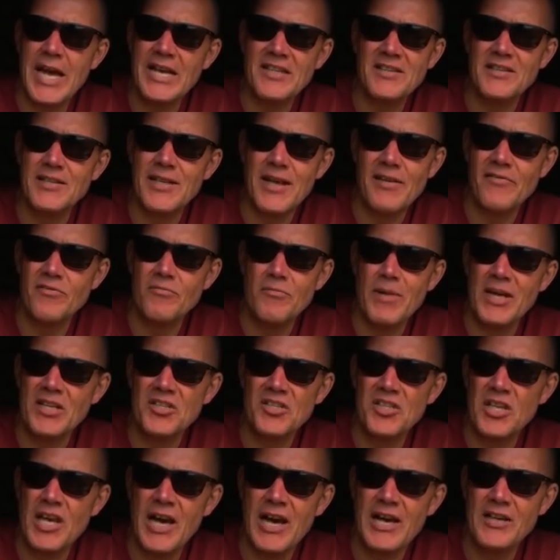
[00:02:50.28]
S7
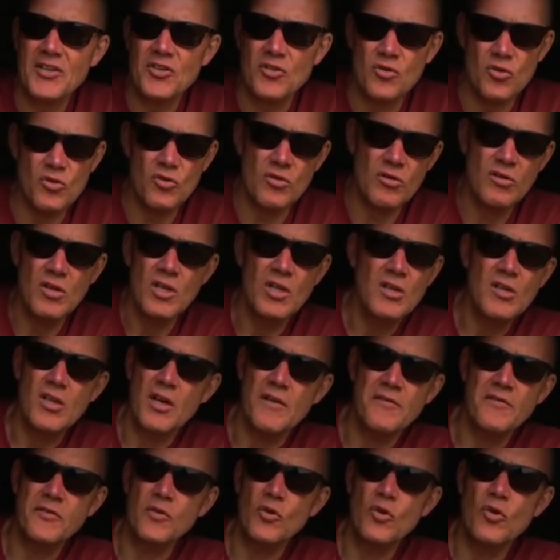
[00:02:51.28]
Match the Hatch or
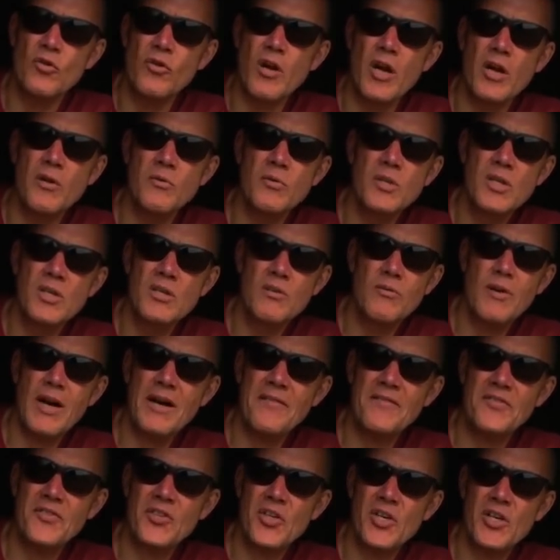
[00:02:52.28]
a fluoro
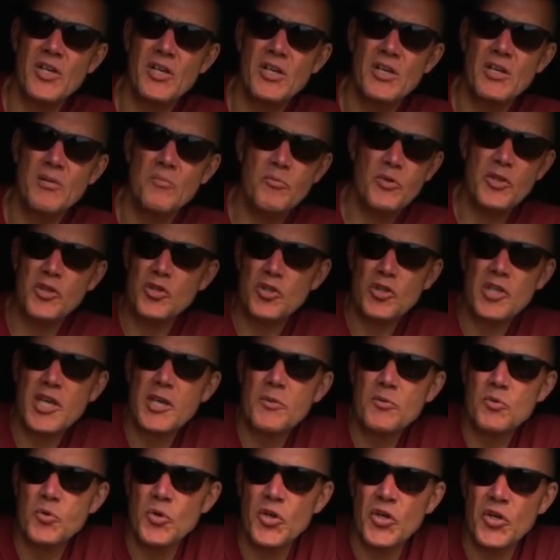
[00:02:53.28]
wafter, but it just
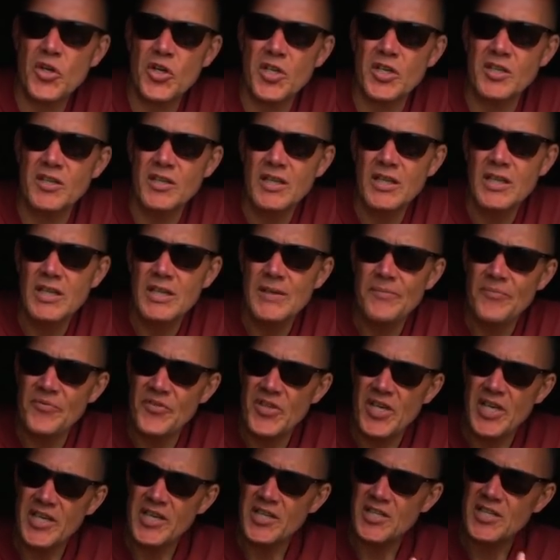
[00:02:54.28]
keeps working.
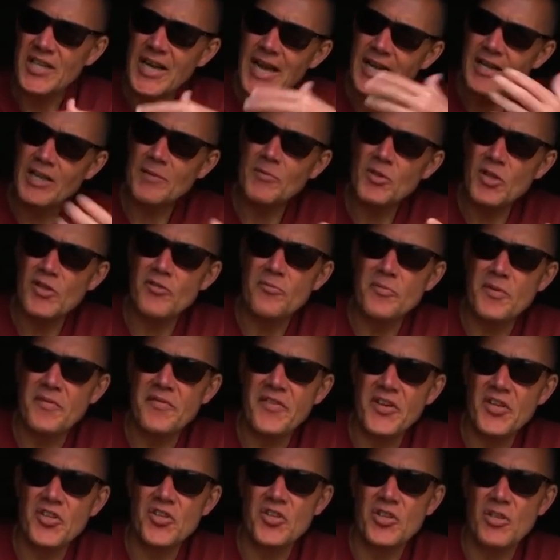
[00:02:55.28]
And it's an element of me
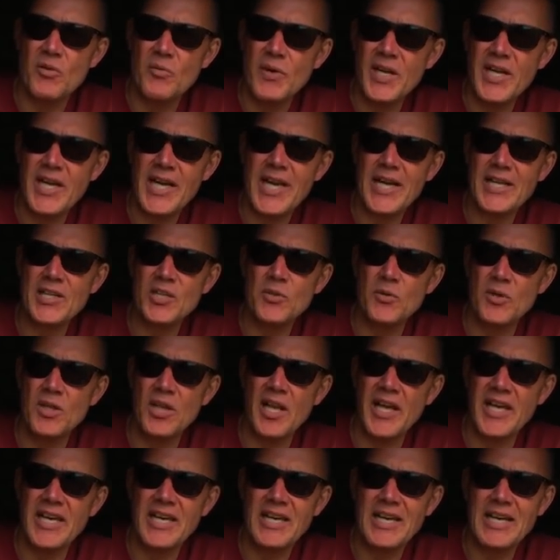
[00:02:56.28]
fishing that when I get to a
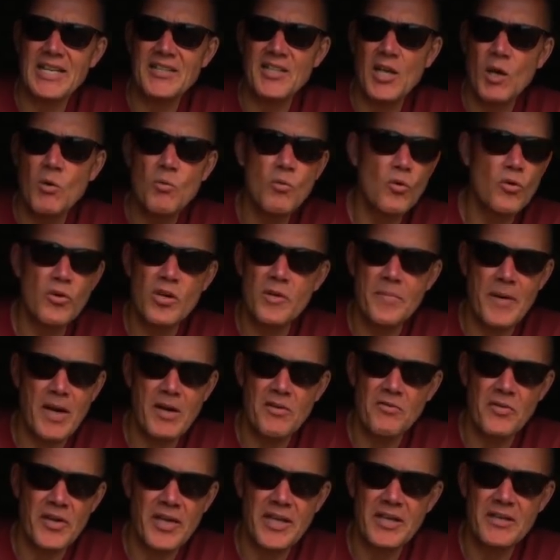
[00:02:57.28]
lake, I don't worry
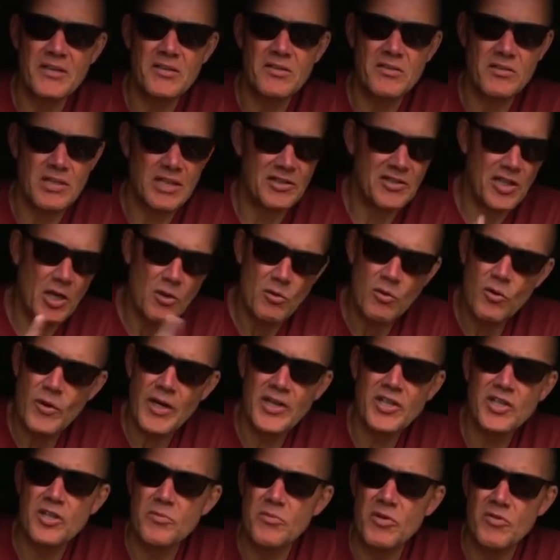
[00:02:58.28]
about rigs. I don't
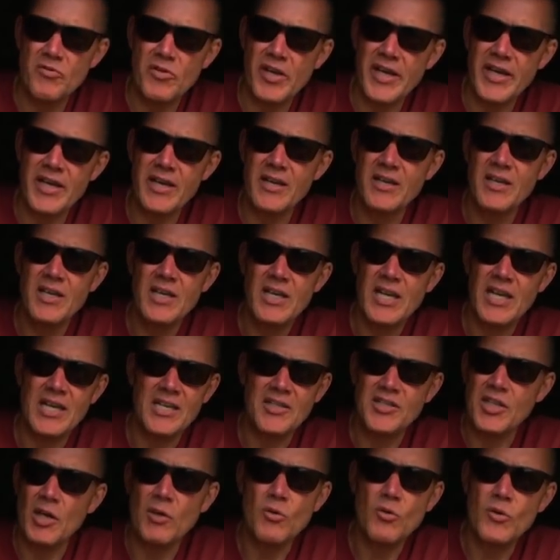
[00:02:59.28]
question my rig and
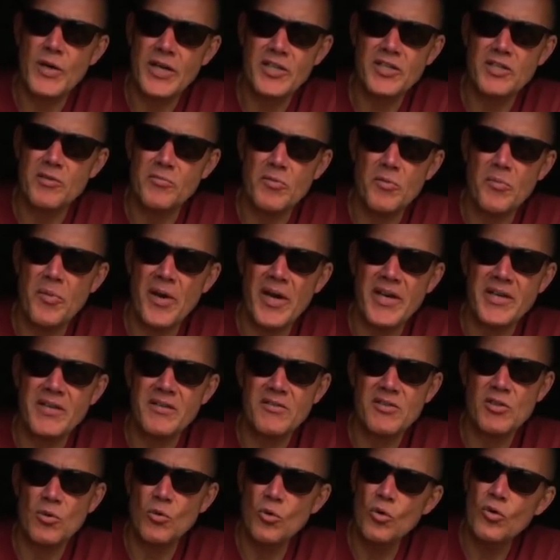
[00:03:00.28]
I don't question my bait.
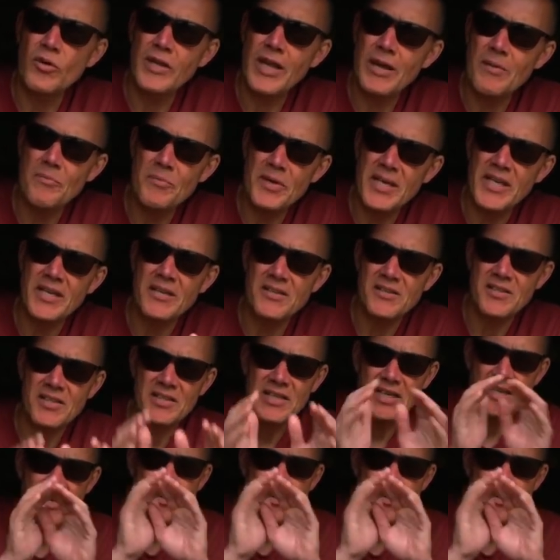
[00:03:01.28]
So all that means is I